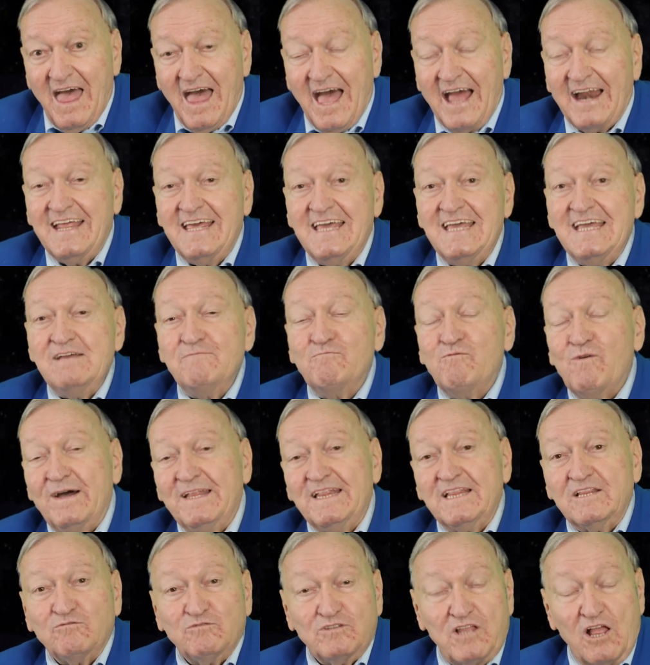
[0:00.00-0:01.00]
and he
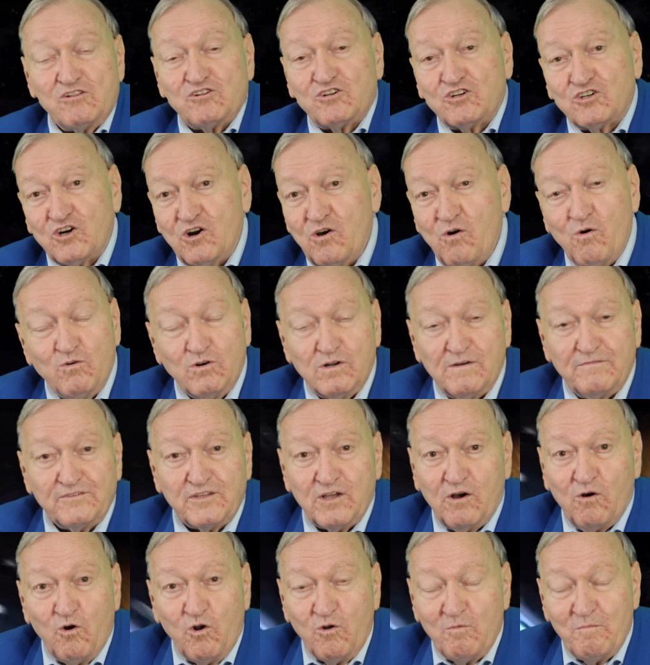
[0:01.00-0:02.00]
went to the throne of
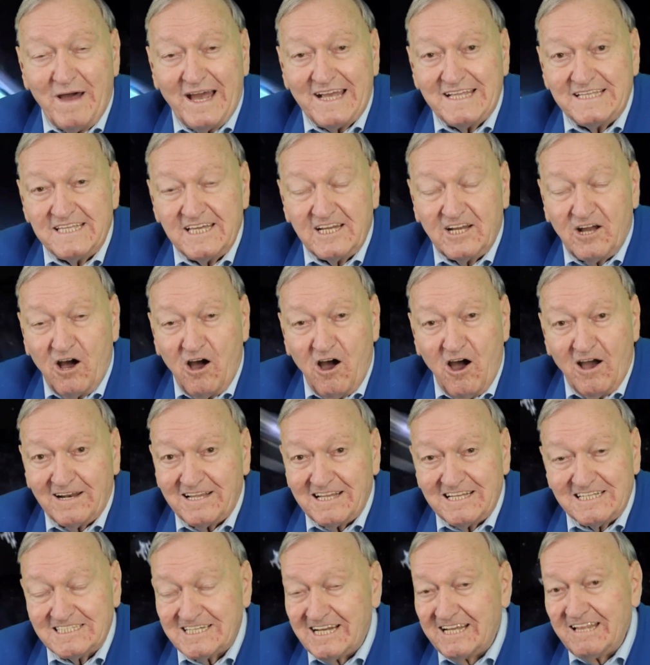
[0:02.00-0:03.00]
the Almighty God
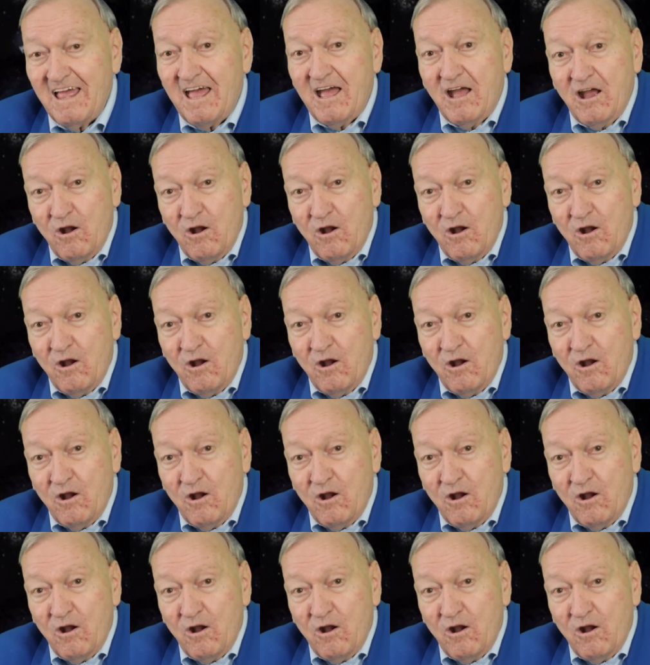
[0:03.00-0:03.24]
and said,